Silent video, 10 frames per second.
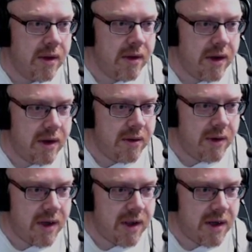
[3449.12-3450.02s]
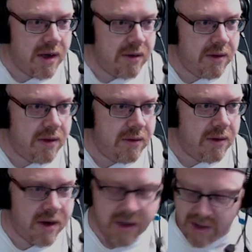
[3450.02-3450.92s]
You know what we need to do? We
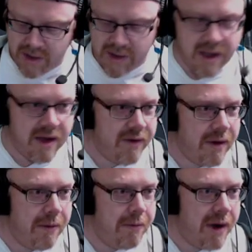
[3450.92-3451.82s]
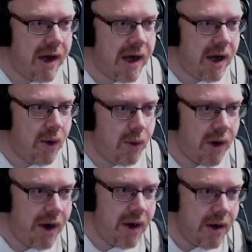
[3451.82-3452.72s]
need to have bar
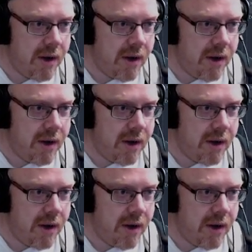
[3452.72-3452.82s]
1. We need